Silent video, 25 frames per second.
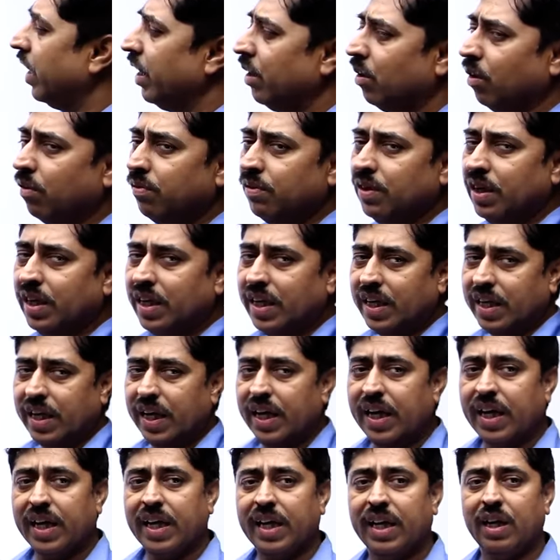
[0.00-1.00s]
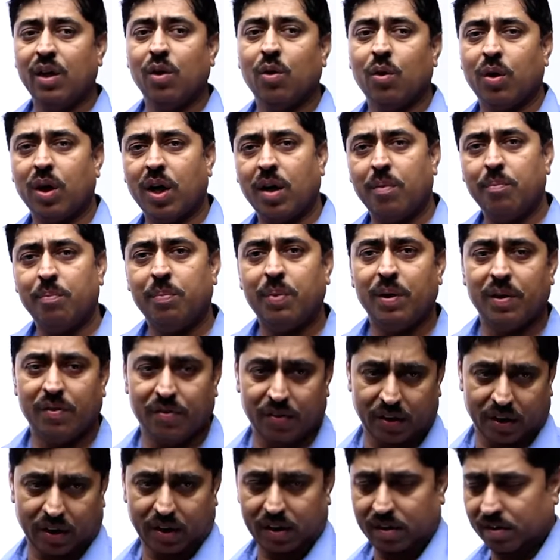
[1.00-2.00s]
rate of k kilogram per
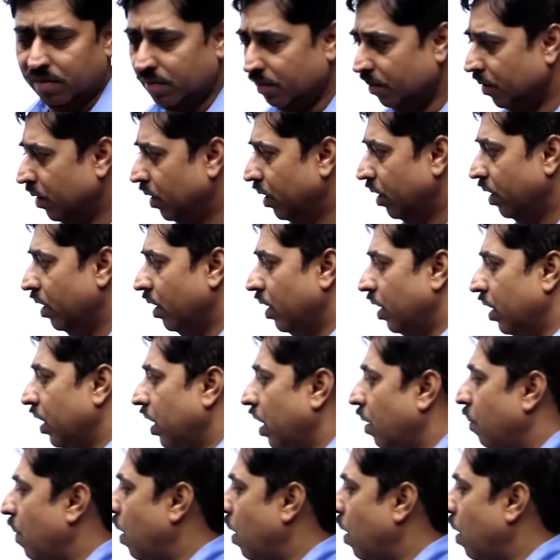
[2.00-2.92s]
second, and the